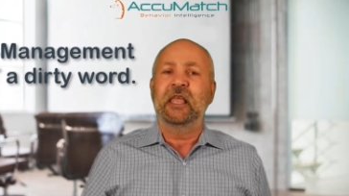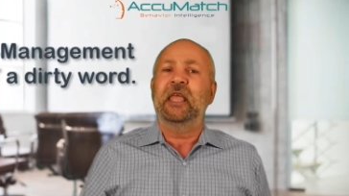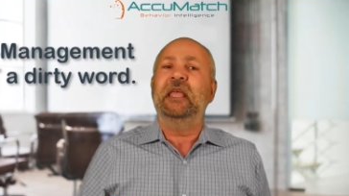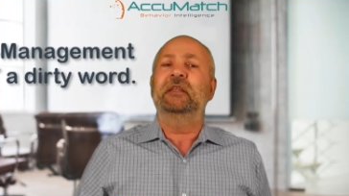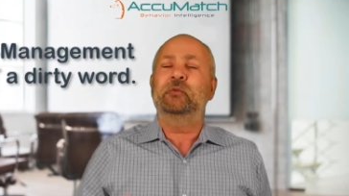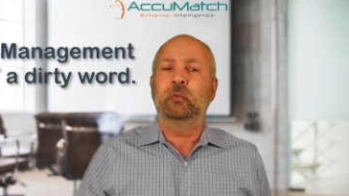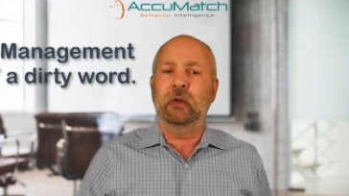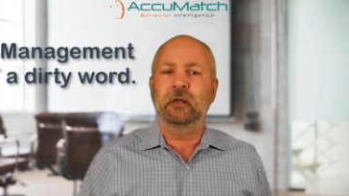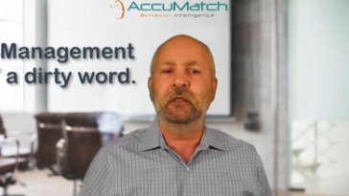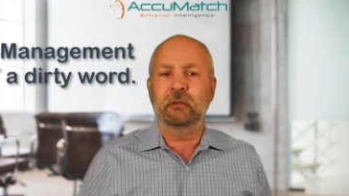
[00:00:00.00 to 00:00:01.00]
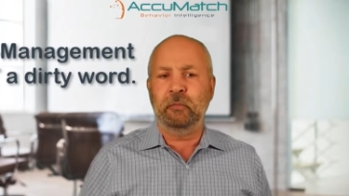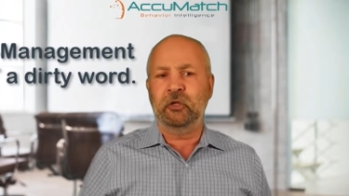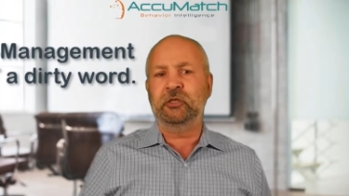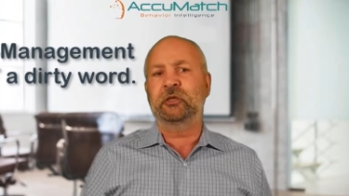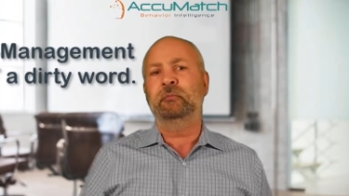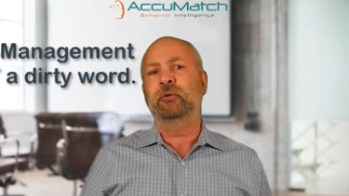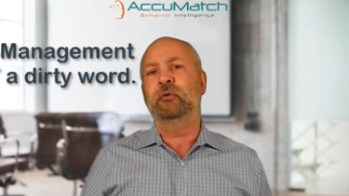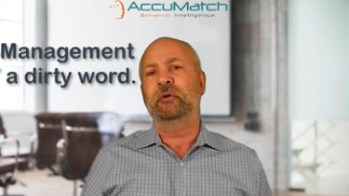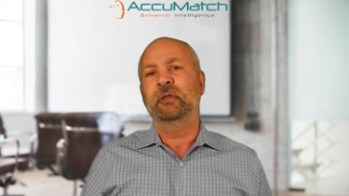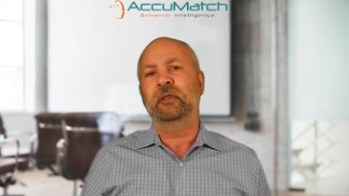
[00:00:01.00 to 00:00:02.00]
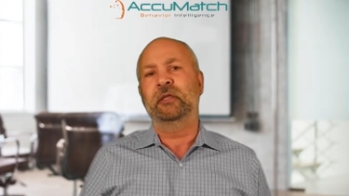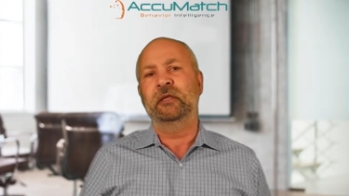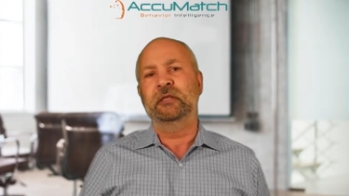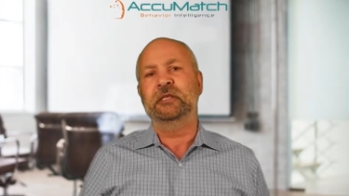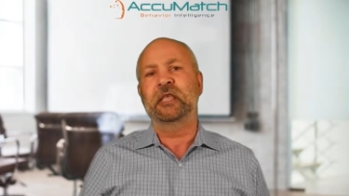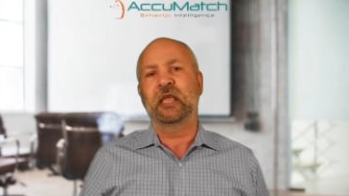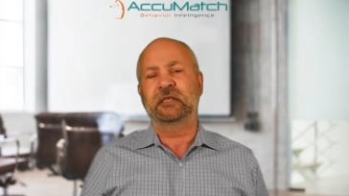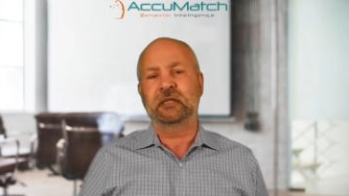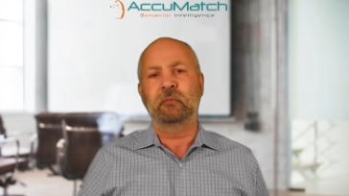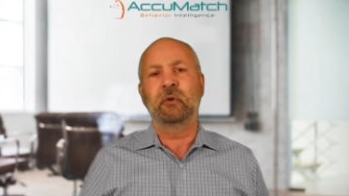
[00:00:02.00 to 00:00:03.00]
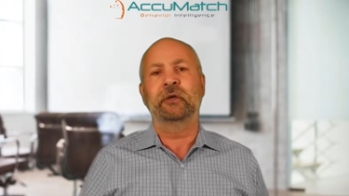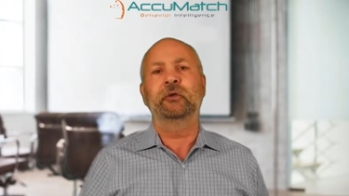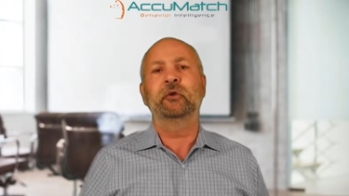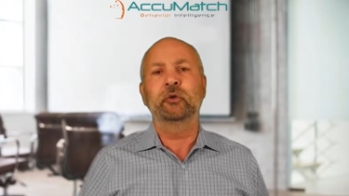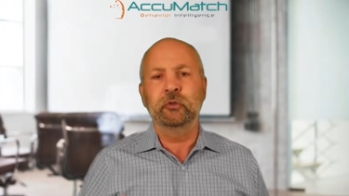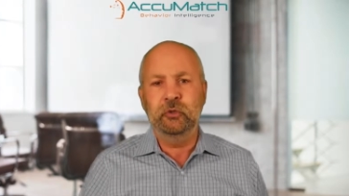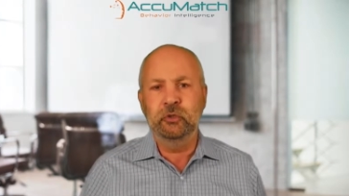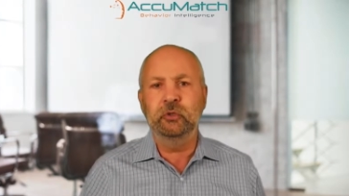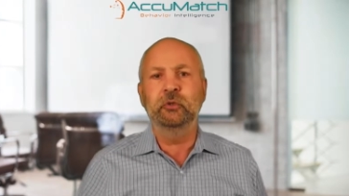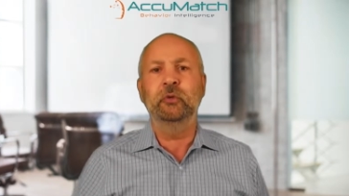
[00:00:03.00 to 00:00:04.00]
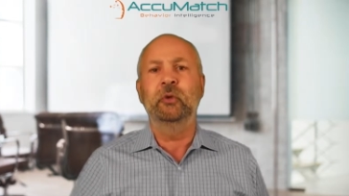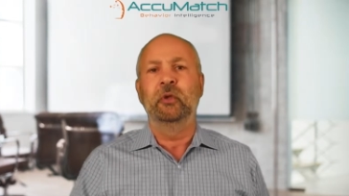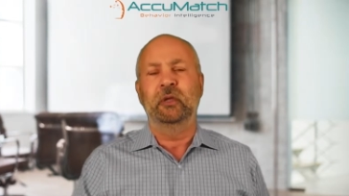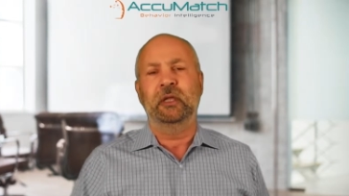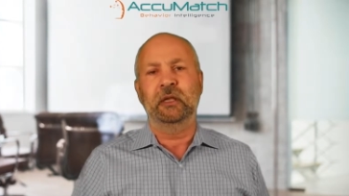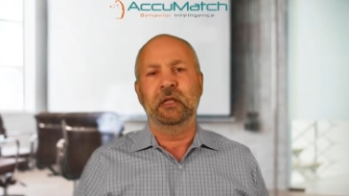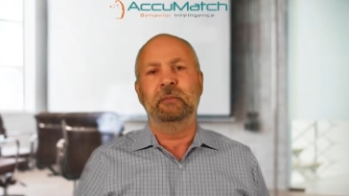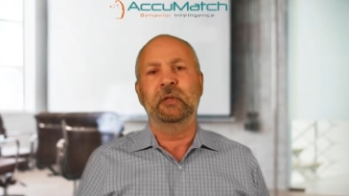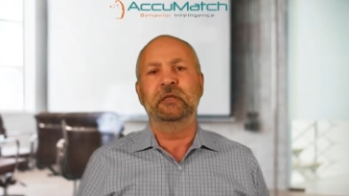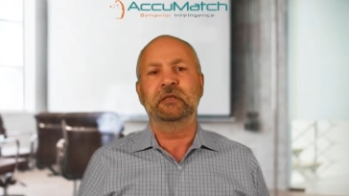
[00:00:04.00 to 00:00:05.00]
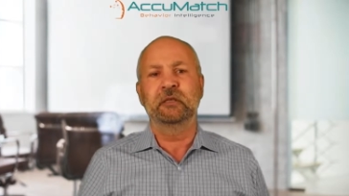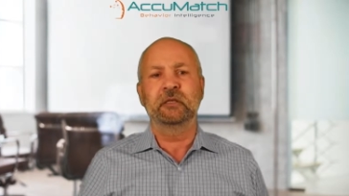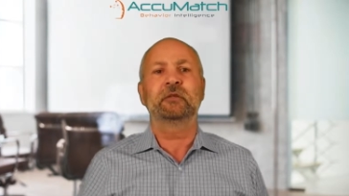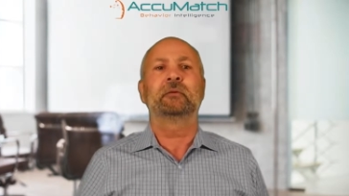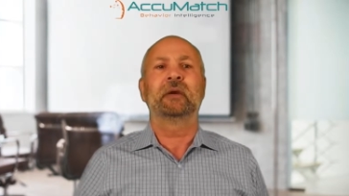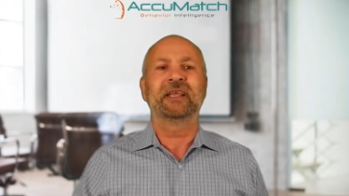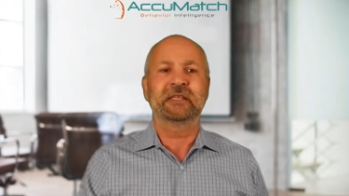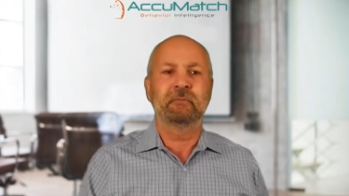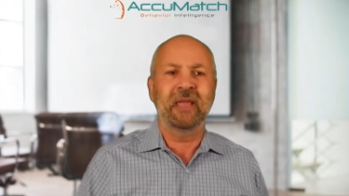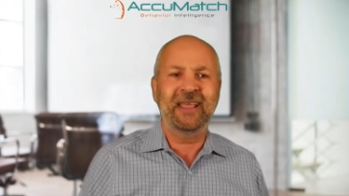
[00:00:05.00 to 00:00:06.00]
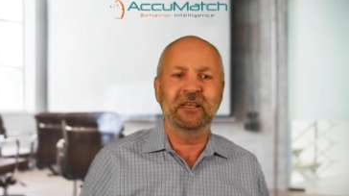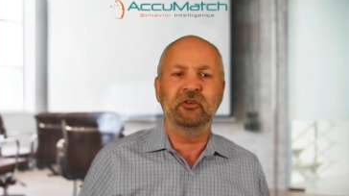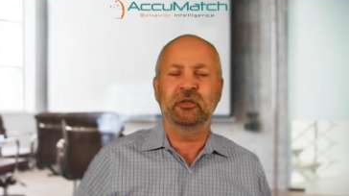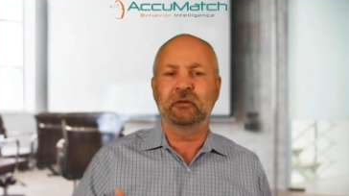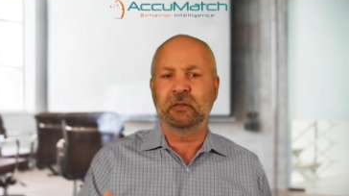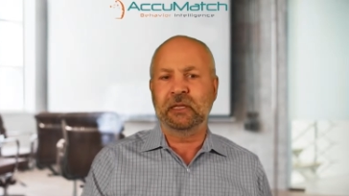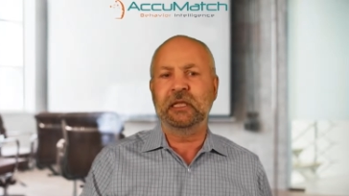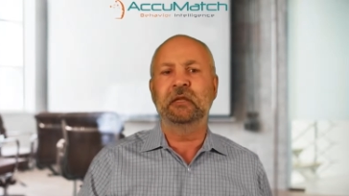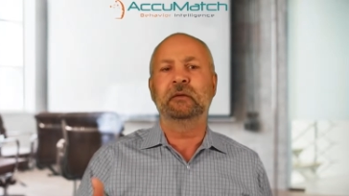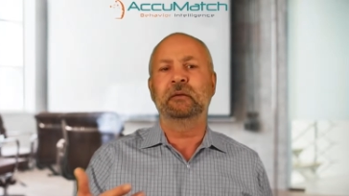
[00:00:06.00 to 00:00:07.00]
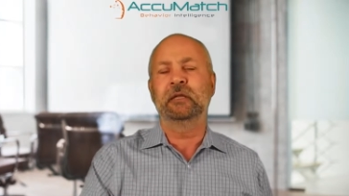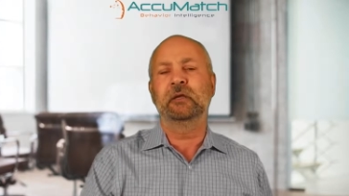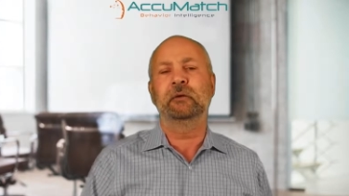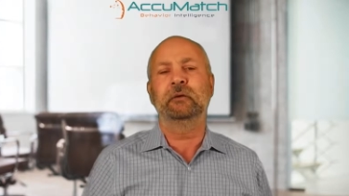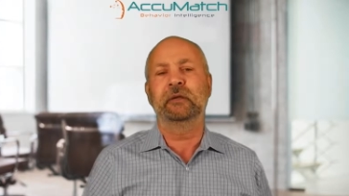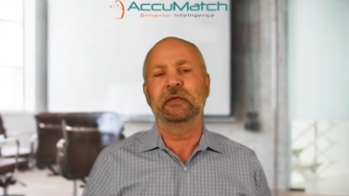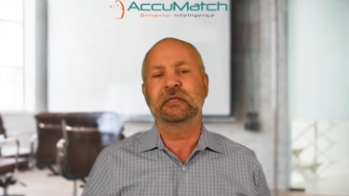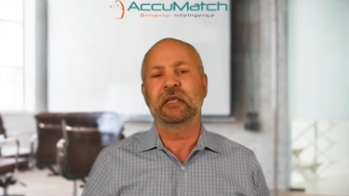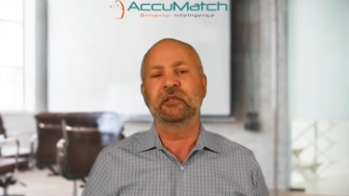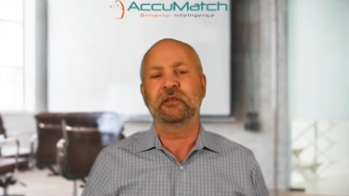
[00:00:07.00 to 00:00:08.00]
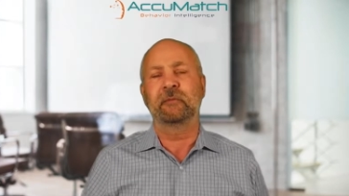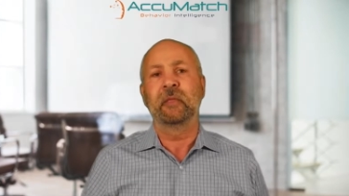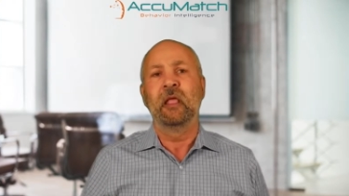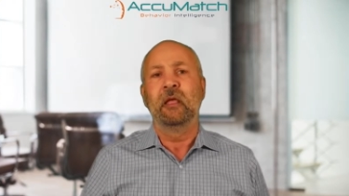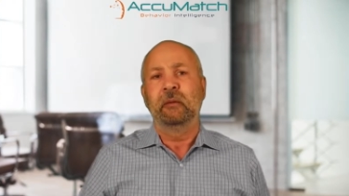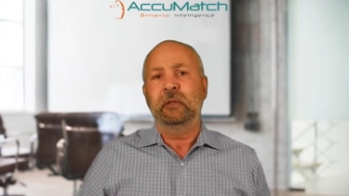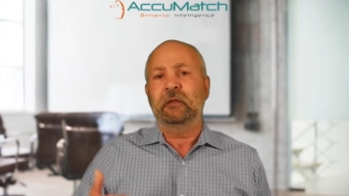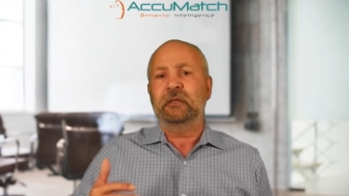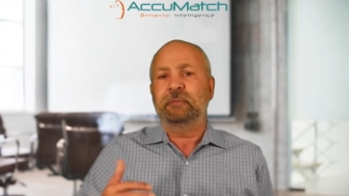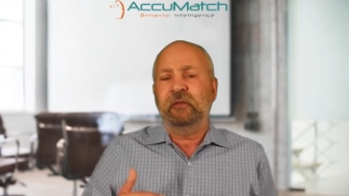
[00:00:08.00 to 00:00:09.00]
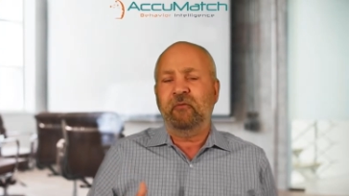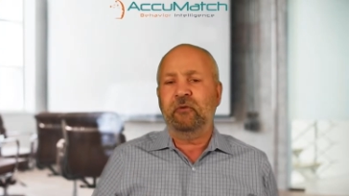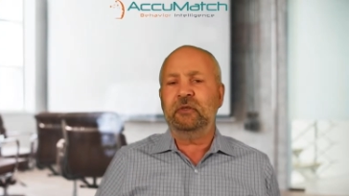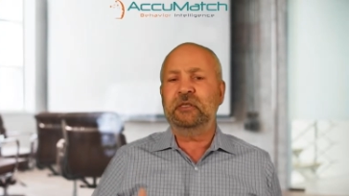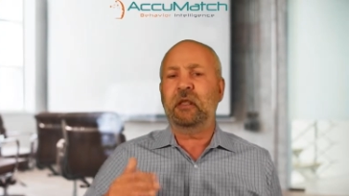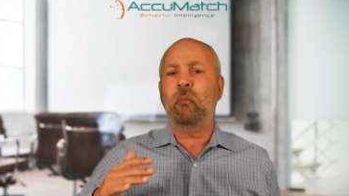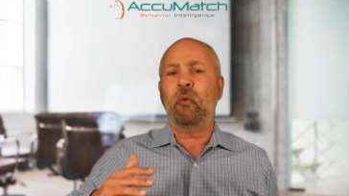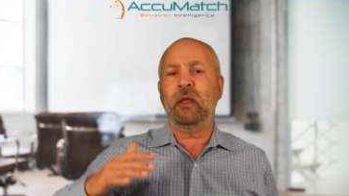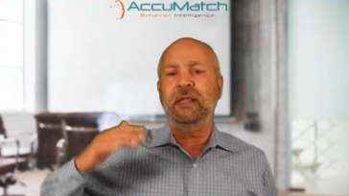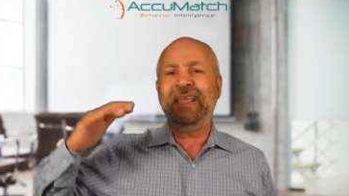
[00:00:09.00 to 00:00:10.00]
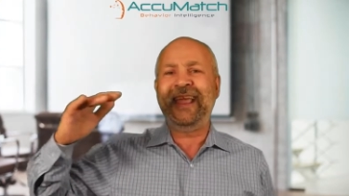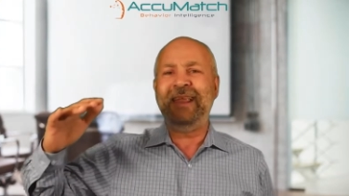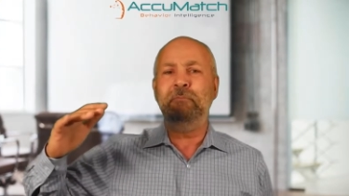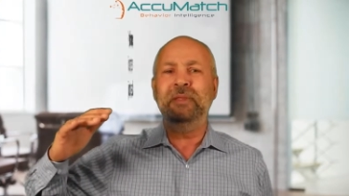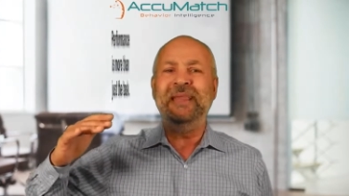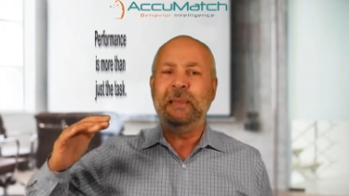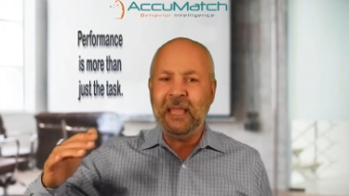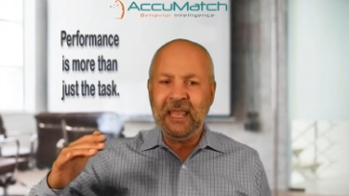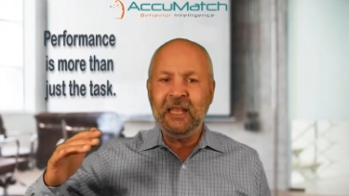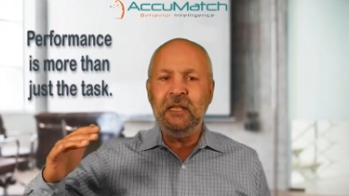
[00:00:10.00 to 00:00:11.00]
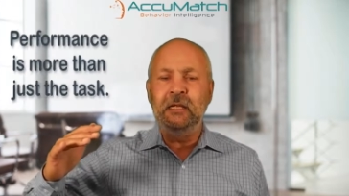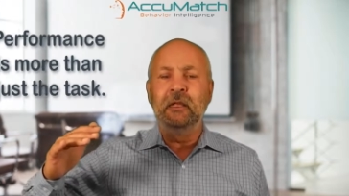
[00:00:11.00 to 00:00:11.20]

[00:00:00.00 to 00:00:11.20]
it's one of the most important things that someone could do in their business or as a manager or leader in the organization. Because before someone can be led,